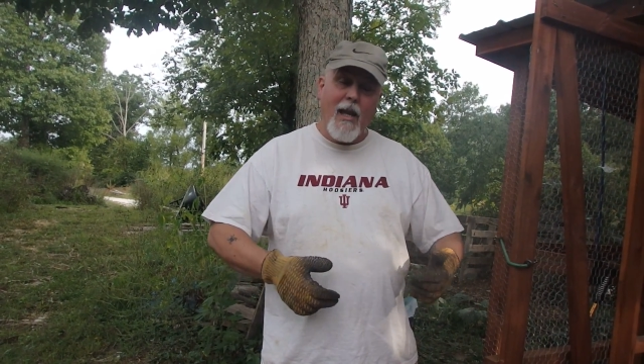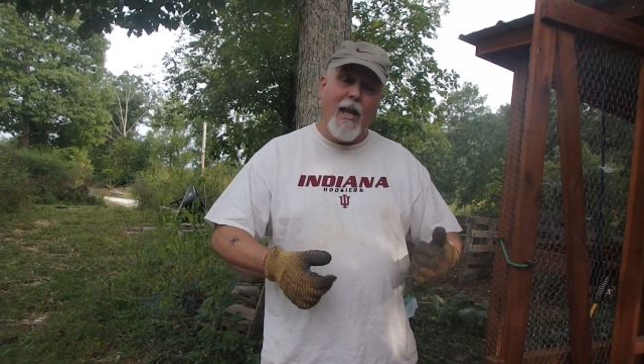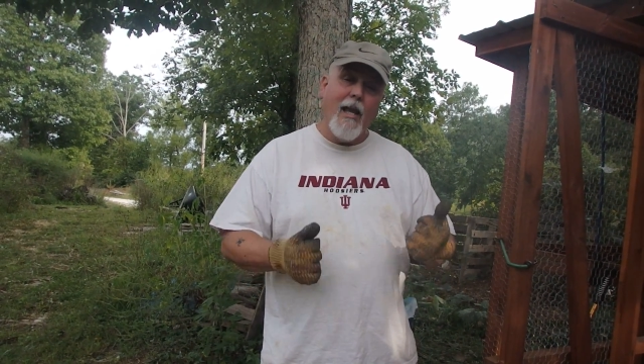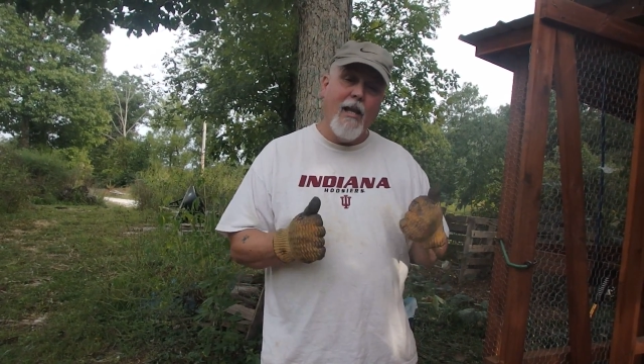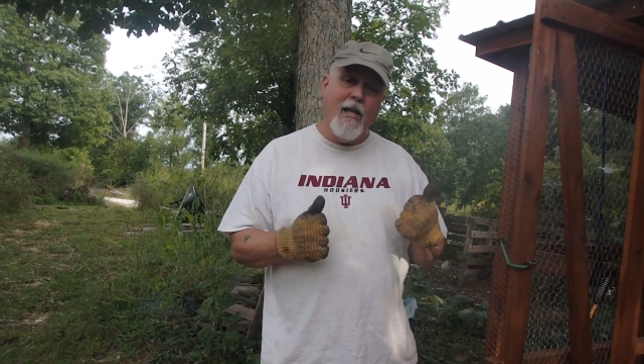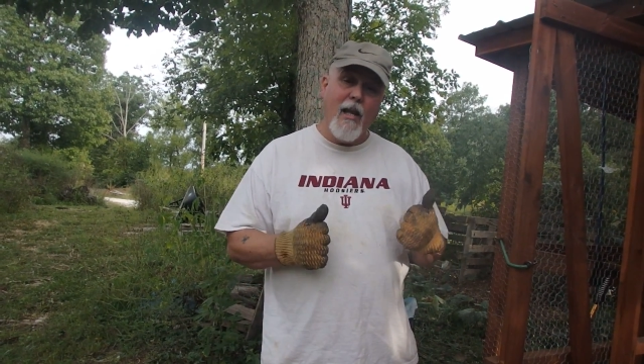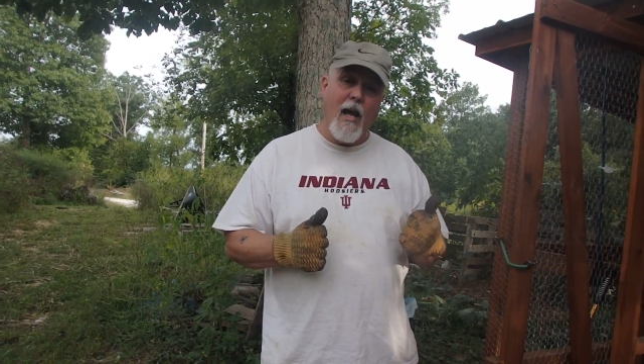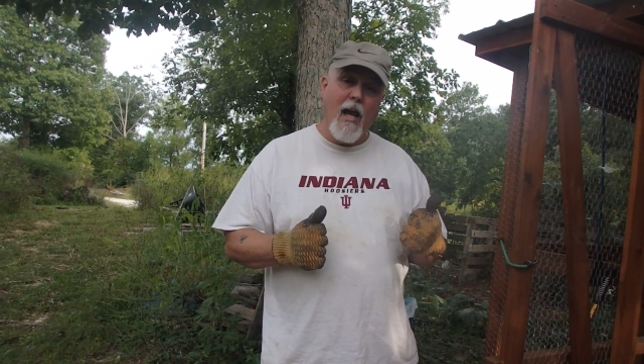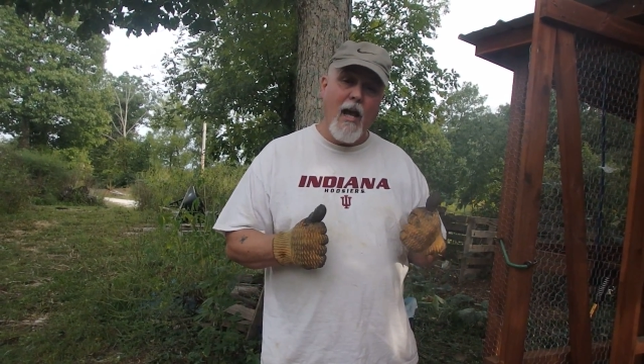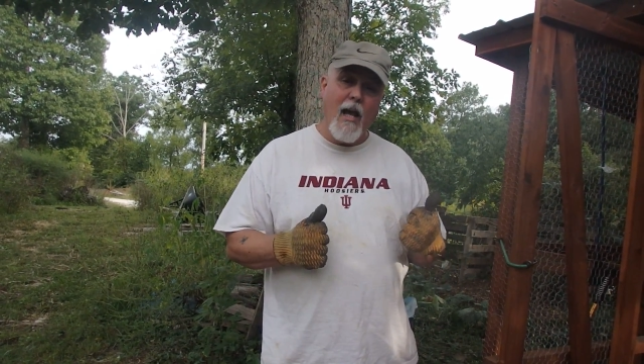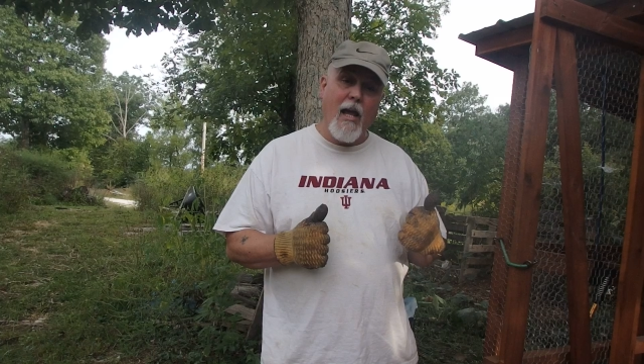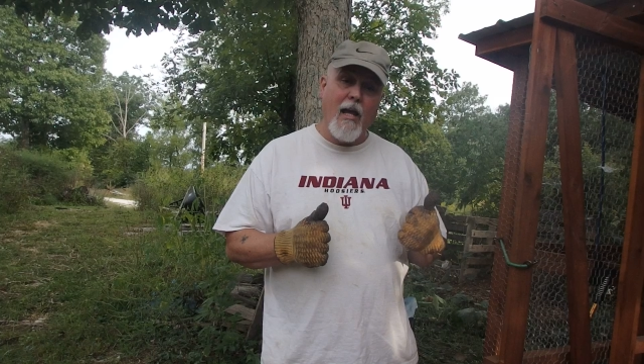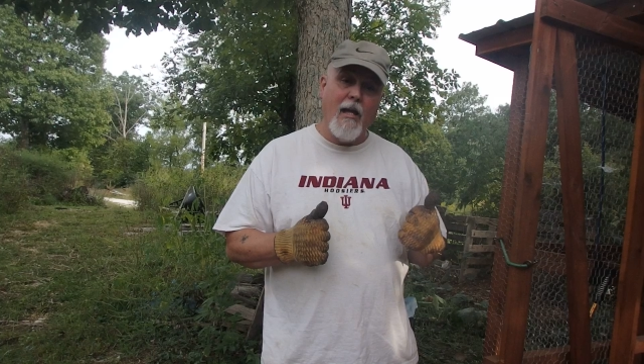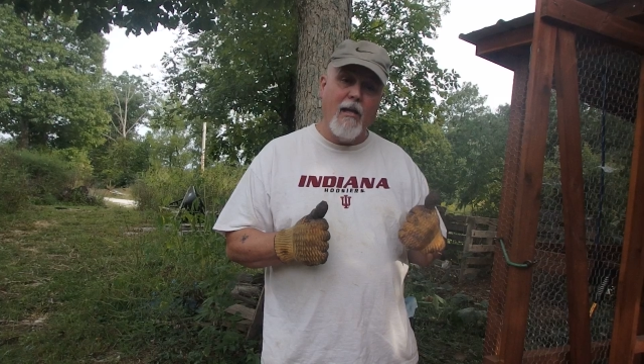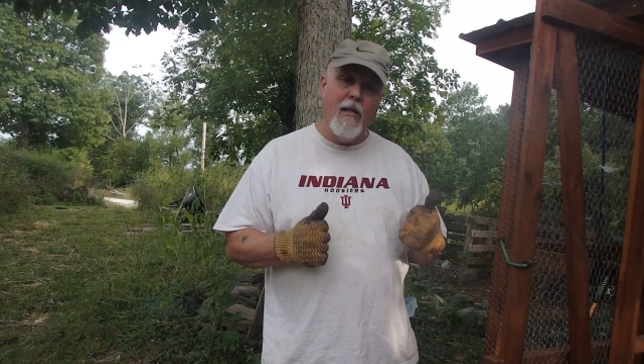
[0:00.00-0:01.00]
and
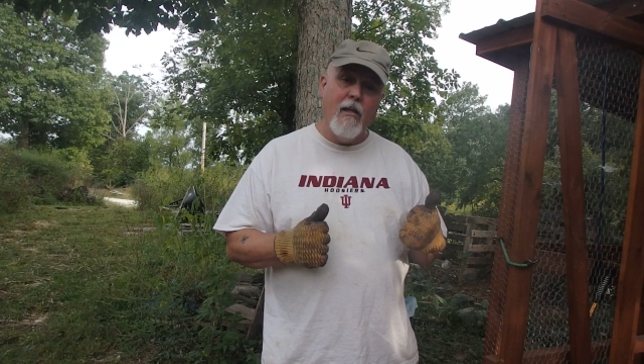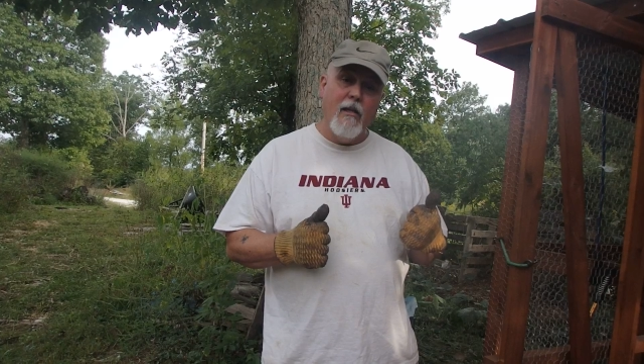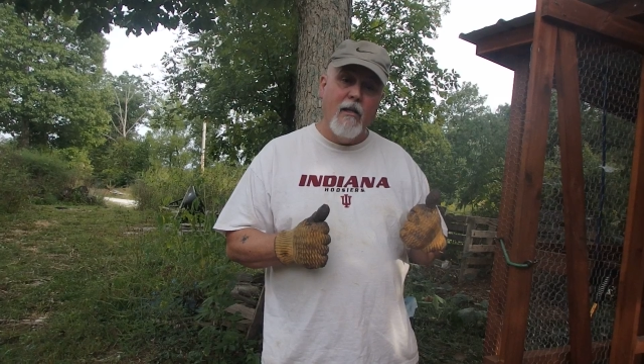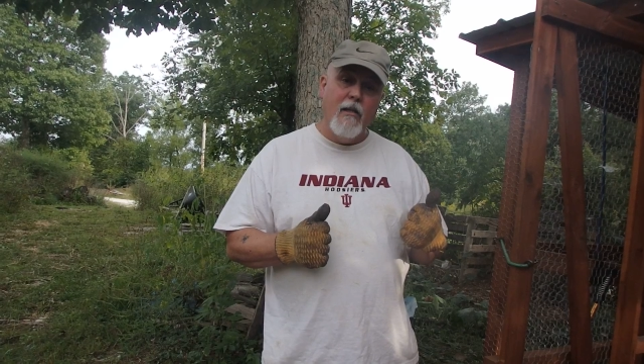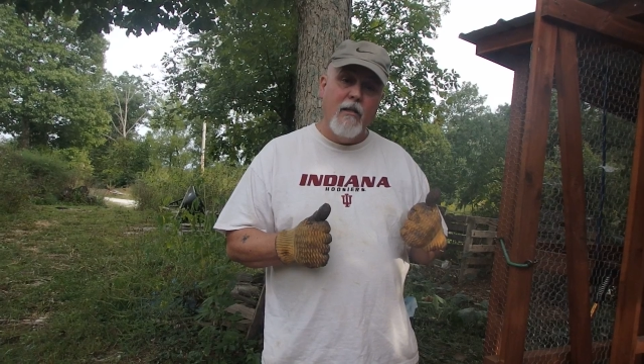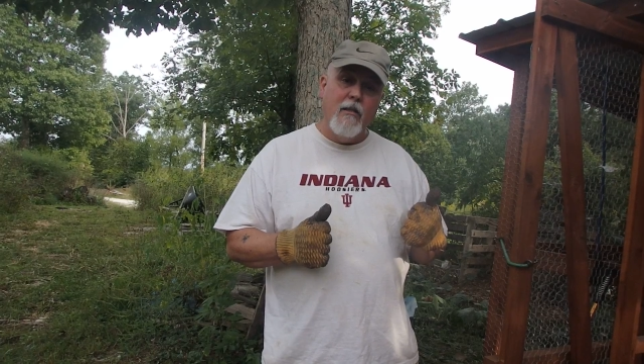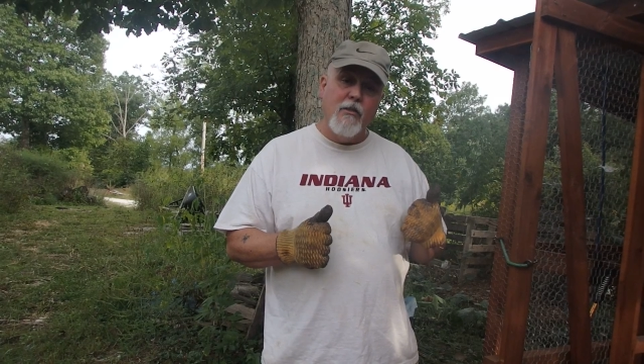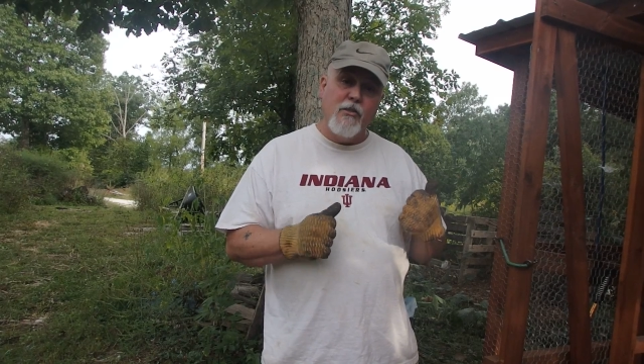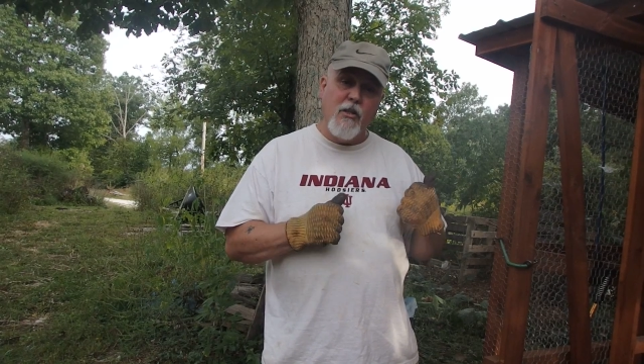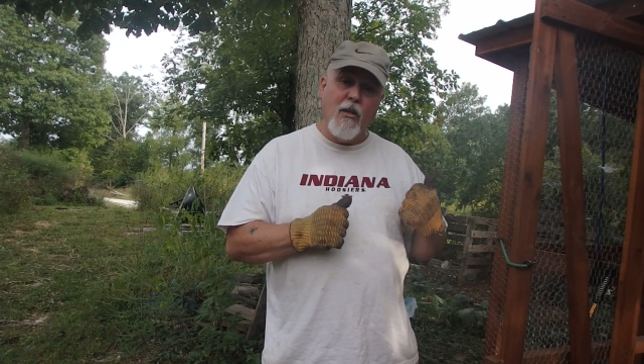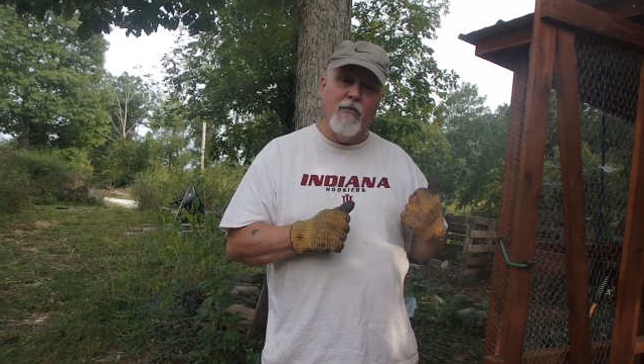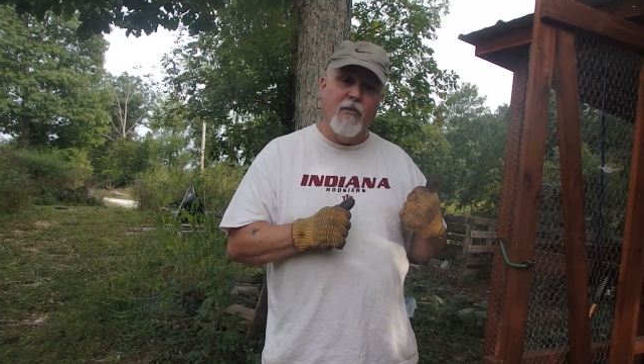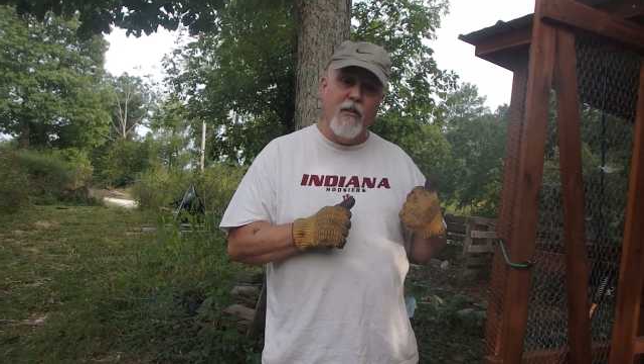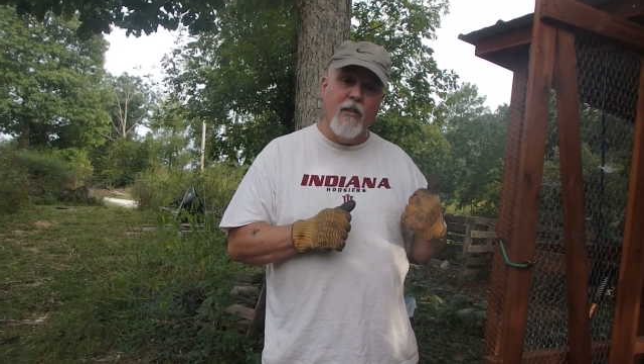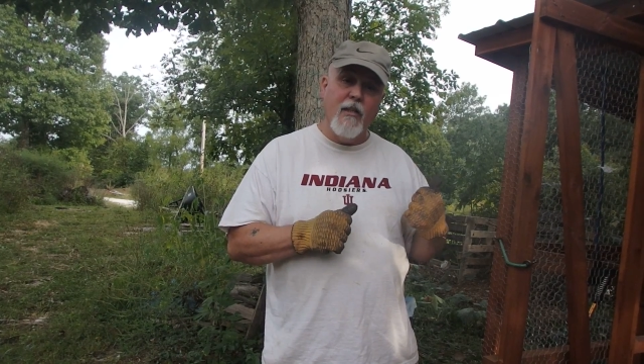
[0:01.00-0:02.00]
I
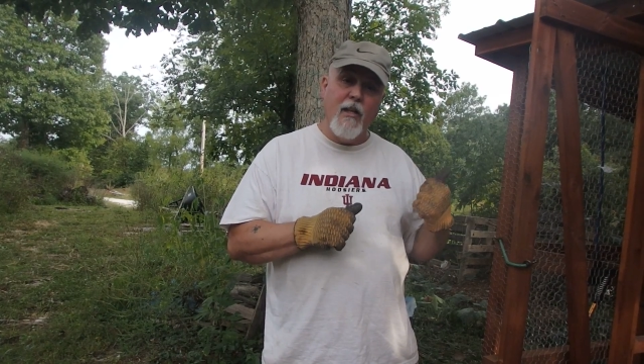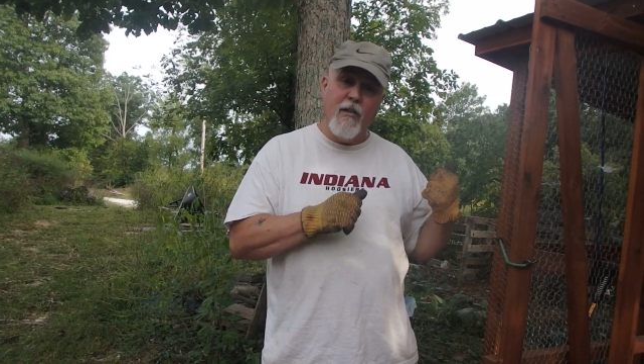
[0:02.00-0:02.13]
shovel it